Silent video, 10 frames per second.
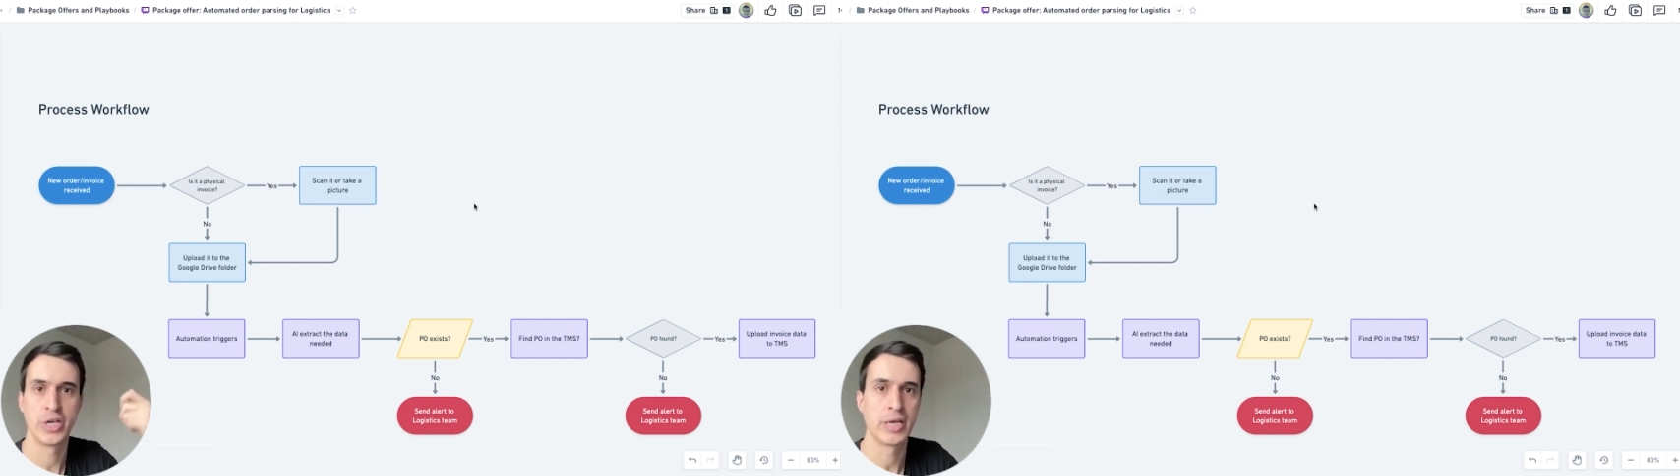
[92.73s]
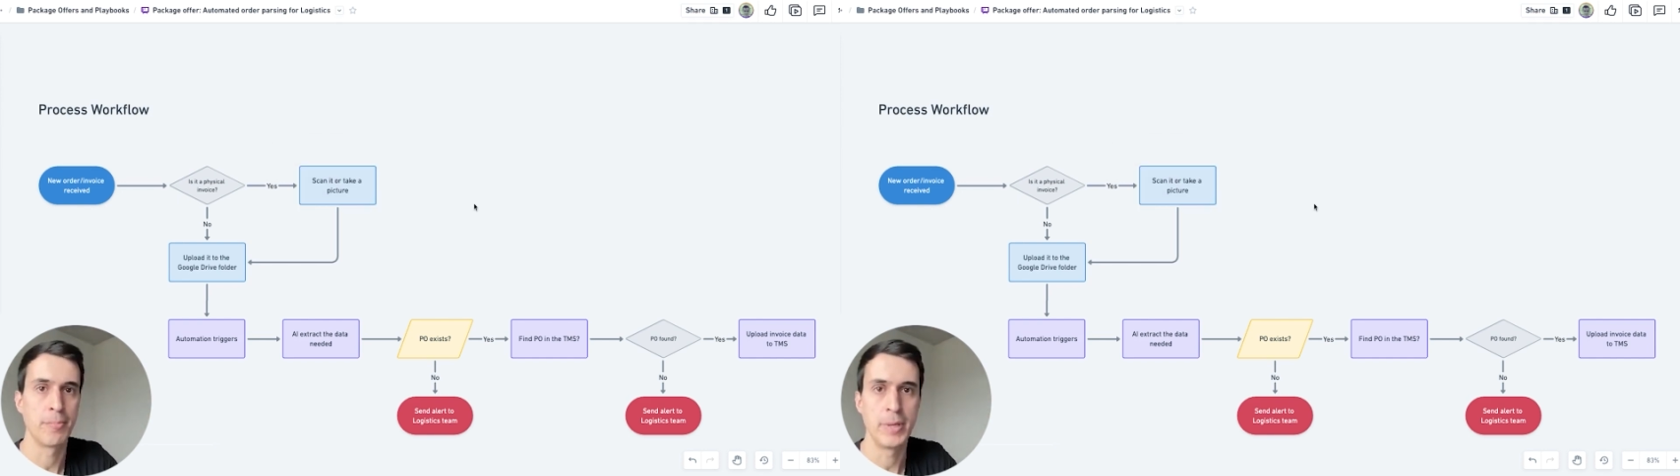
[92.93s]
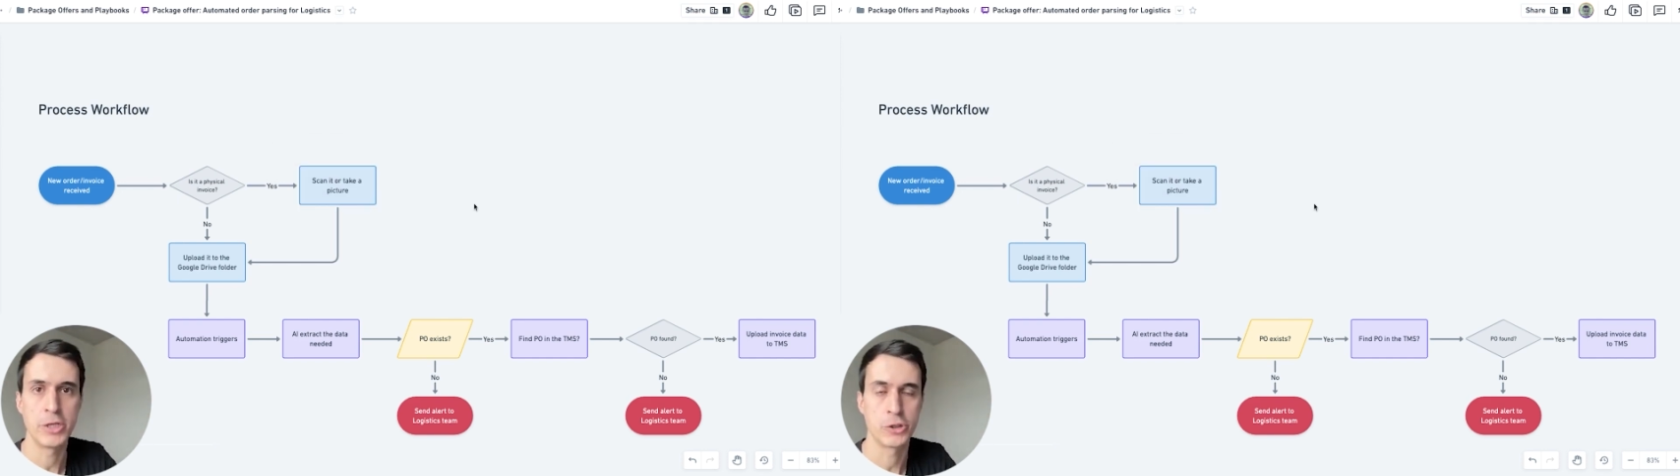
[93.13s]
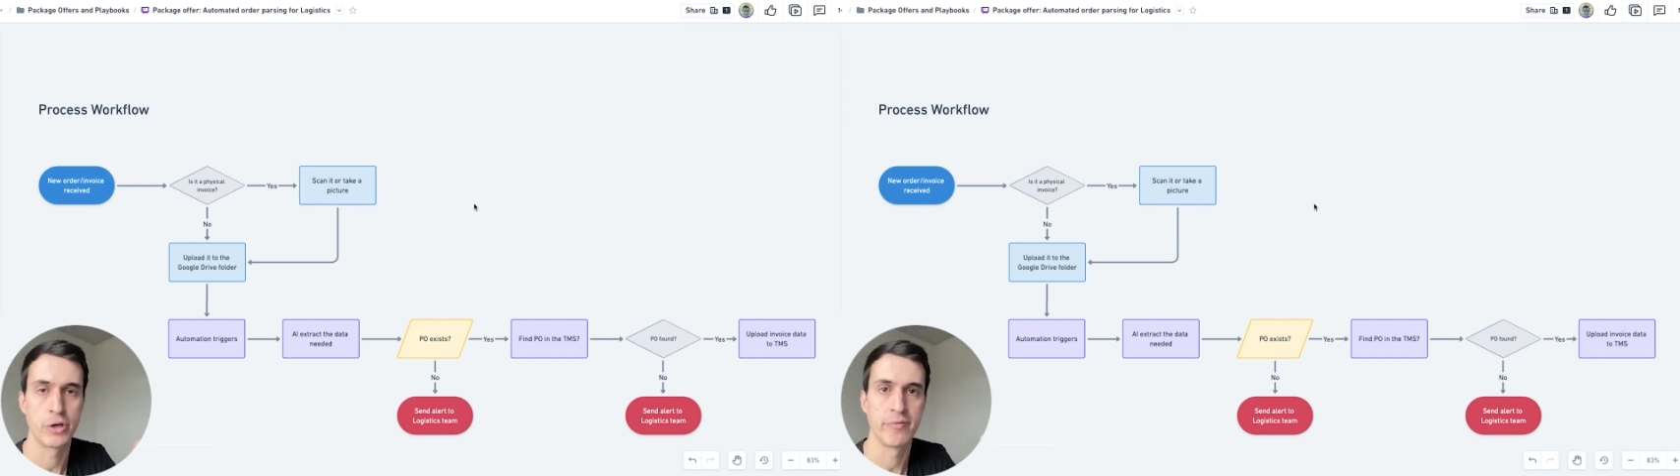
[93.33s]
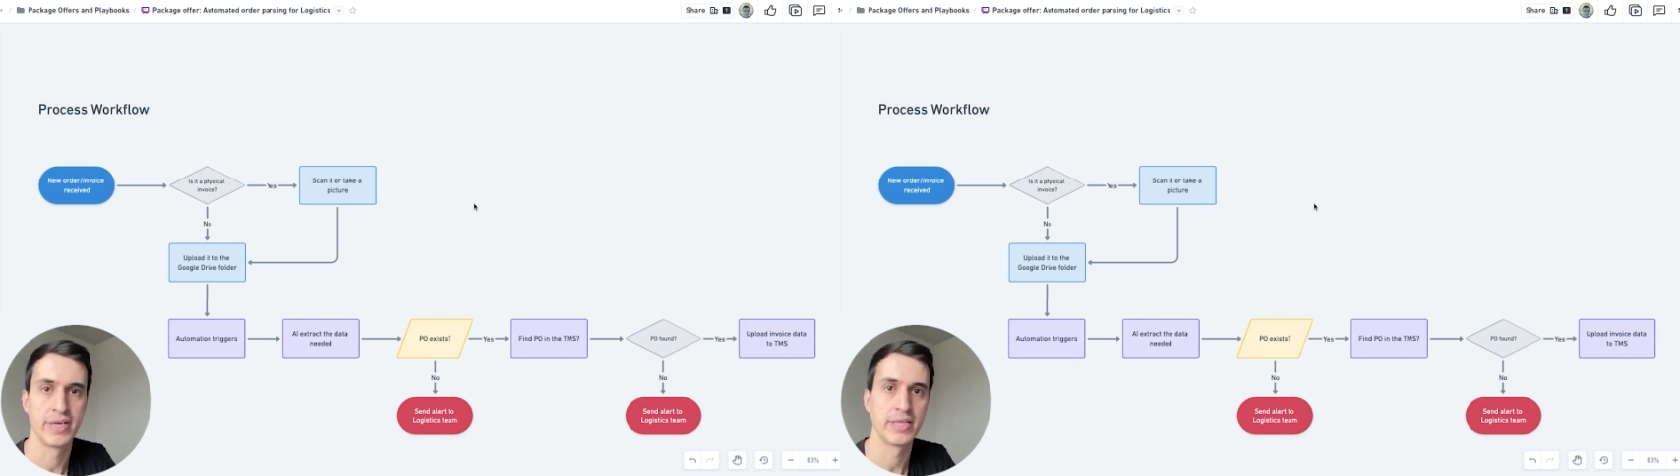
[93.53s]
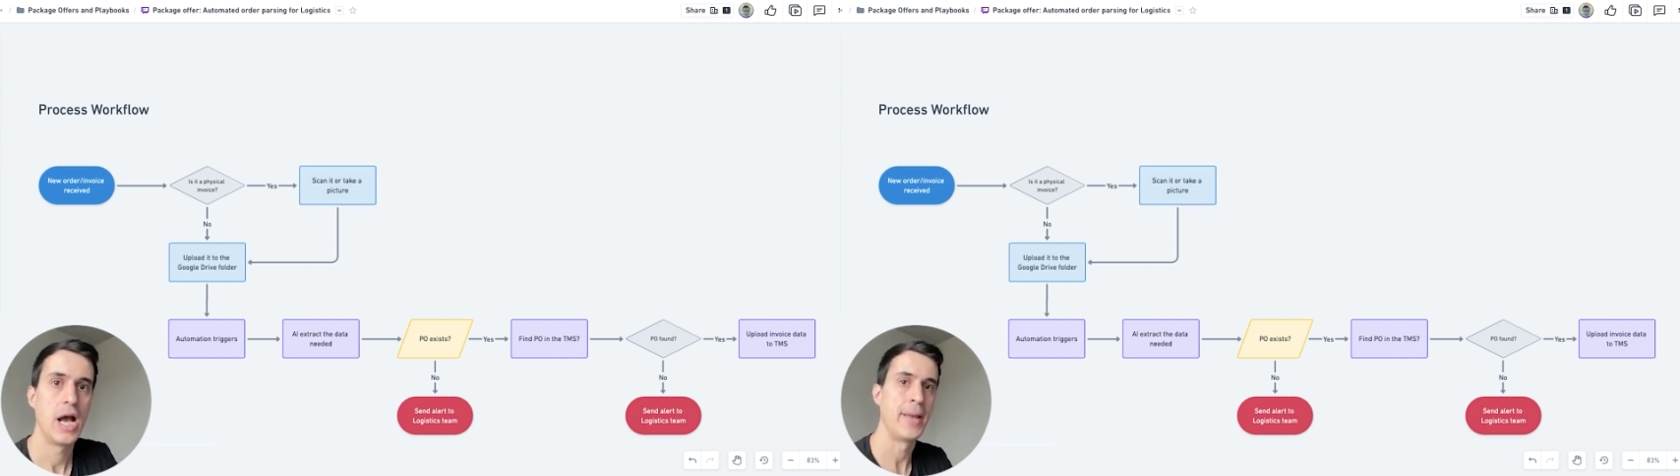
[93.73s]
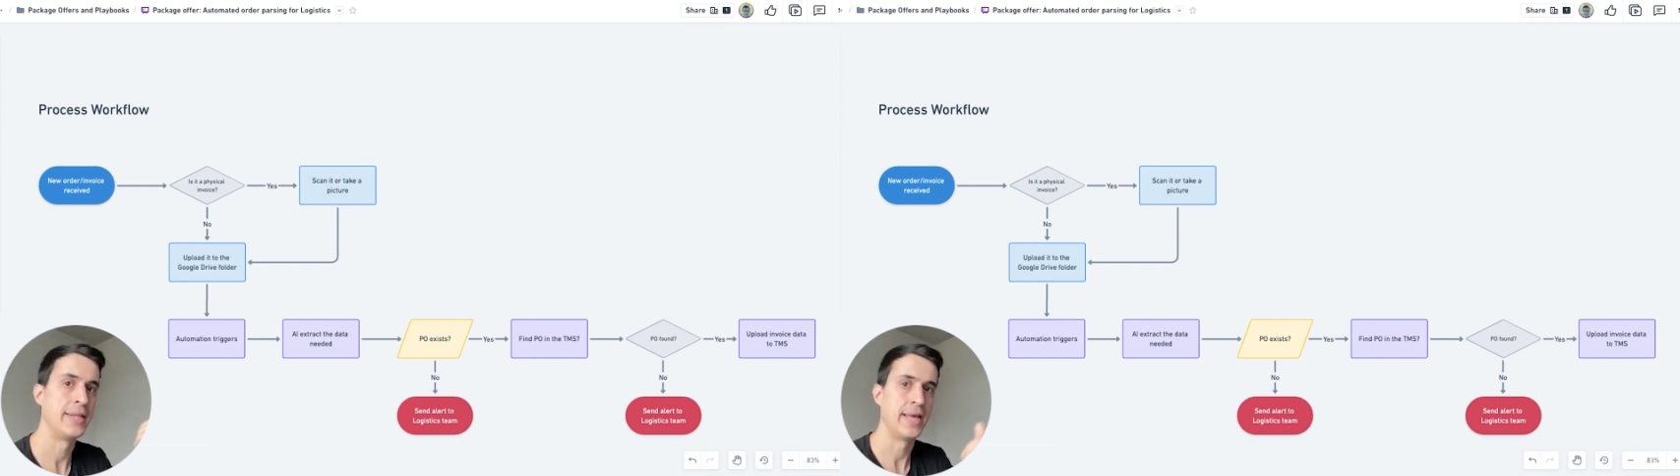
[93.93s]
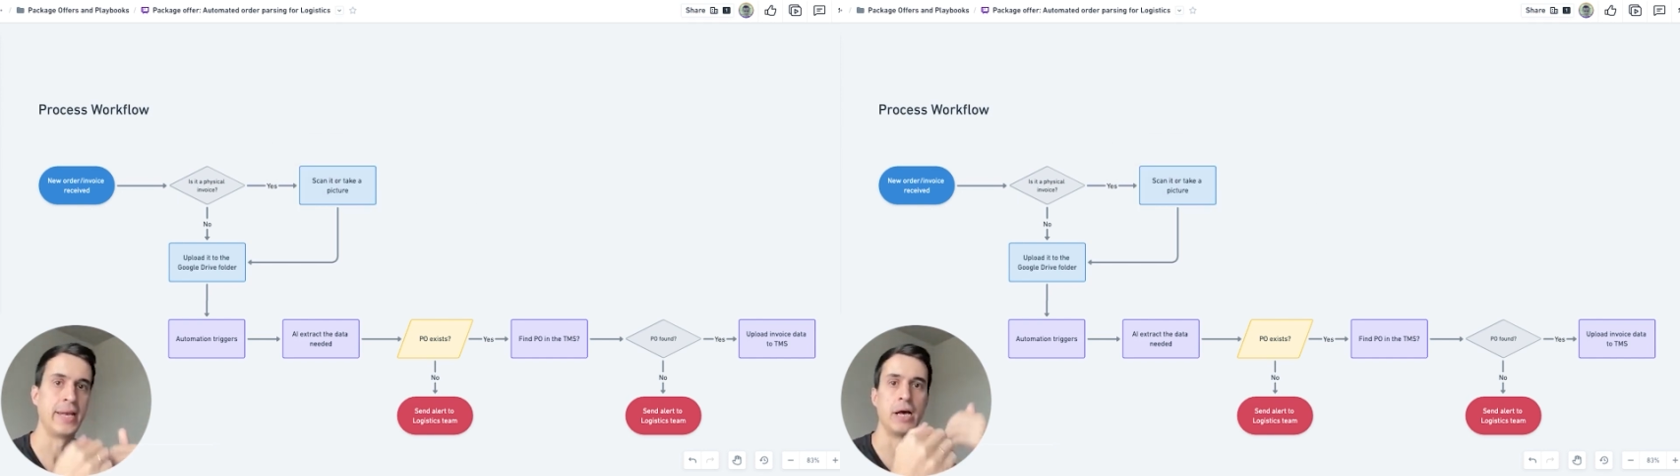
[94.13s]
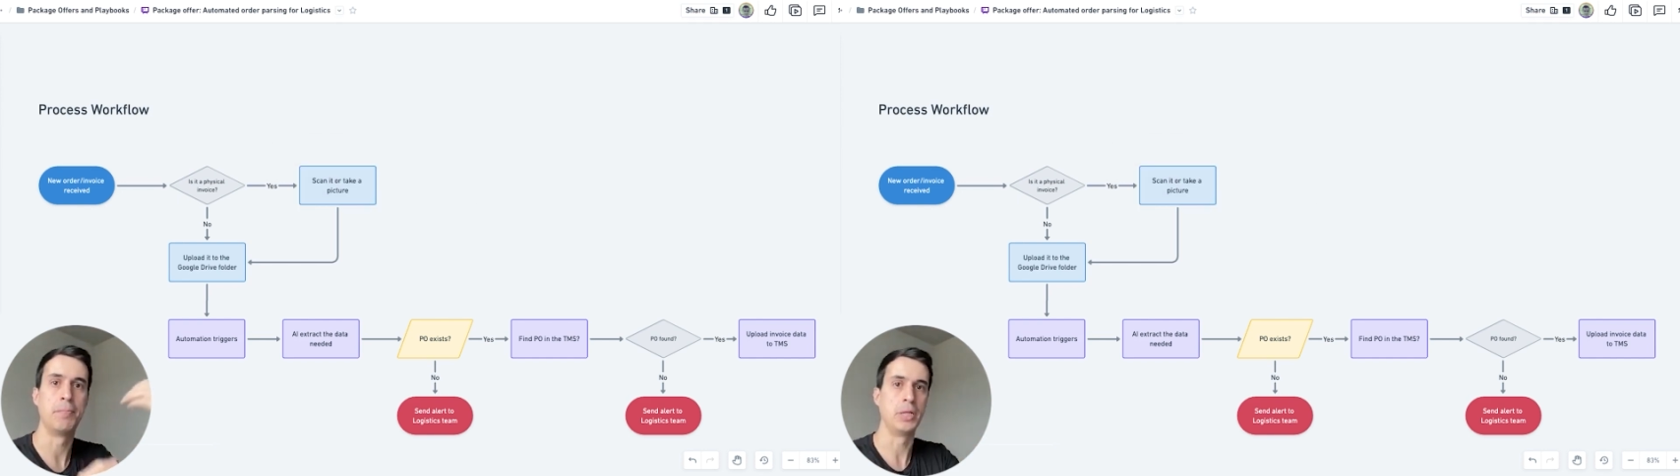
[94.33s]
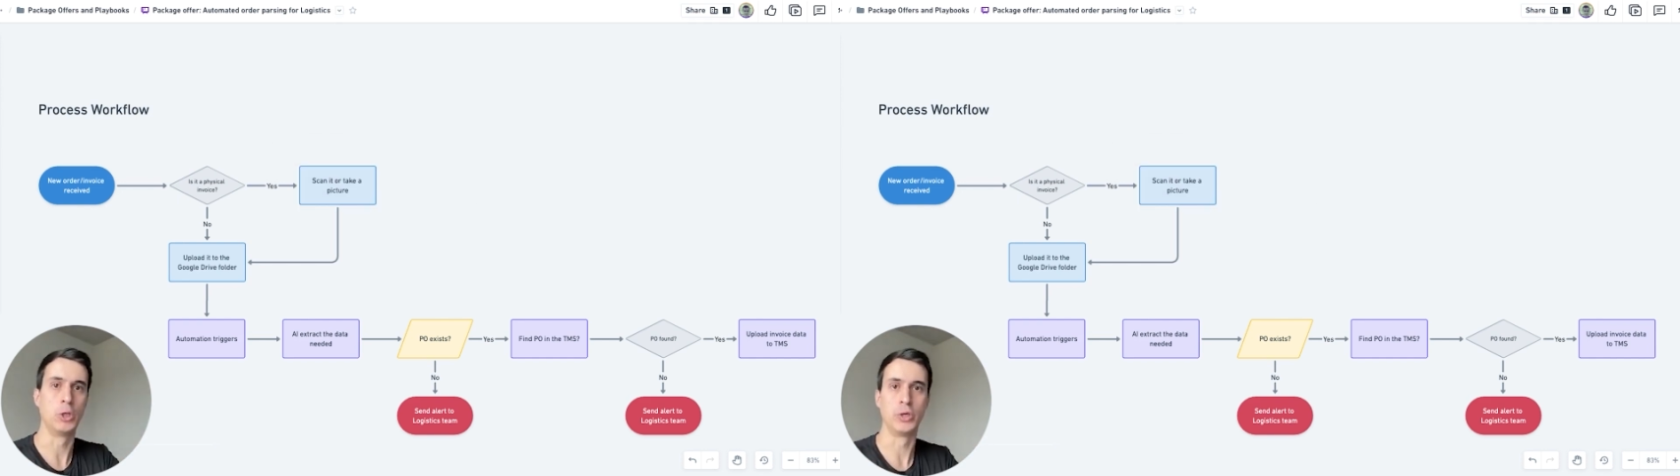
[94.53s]
take a picture of it and then
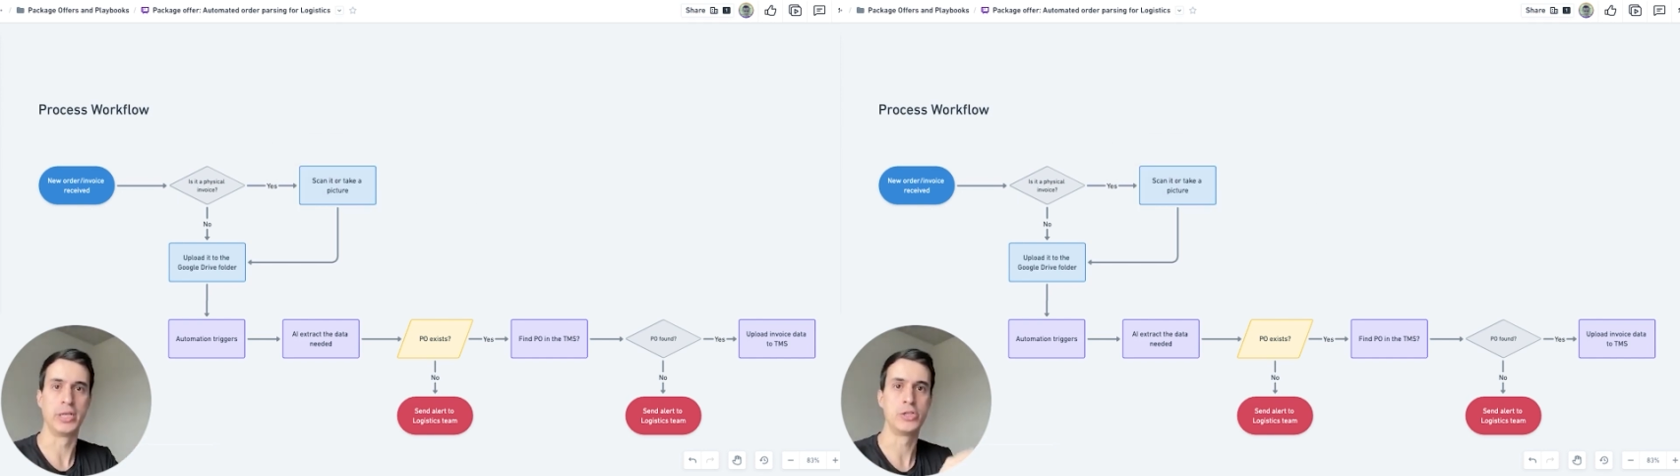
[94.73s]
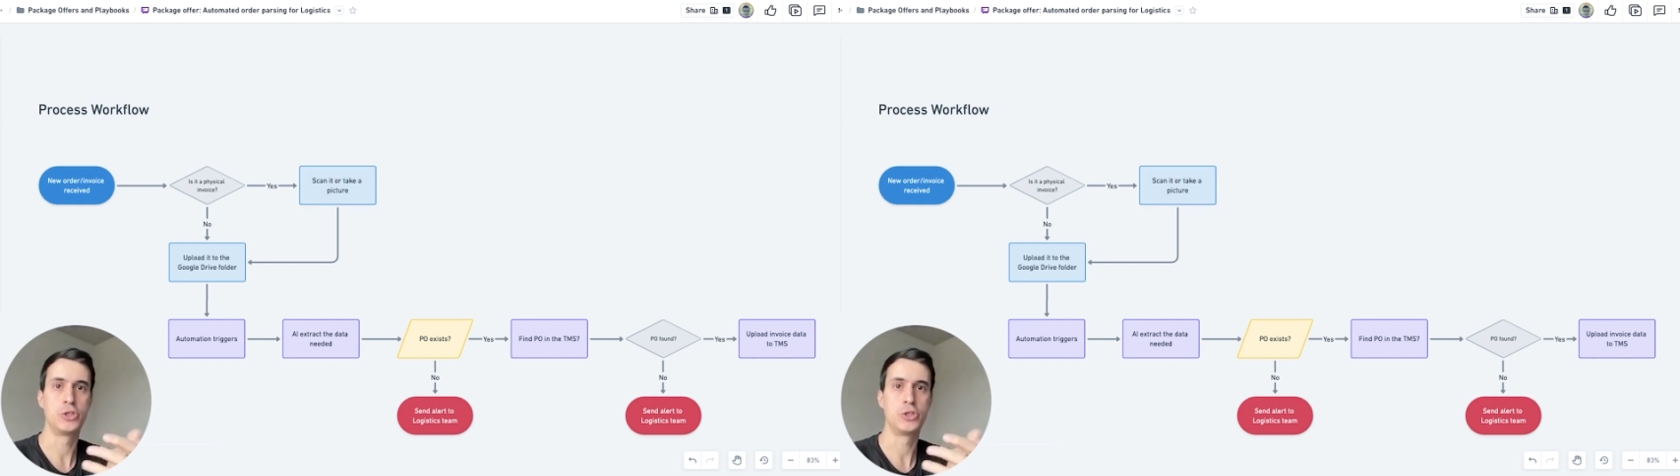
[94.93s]
upload it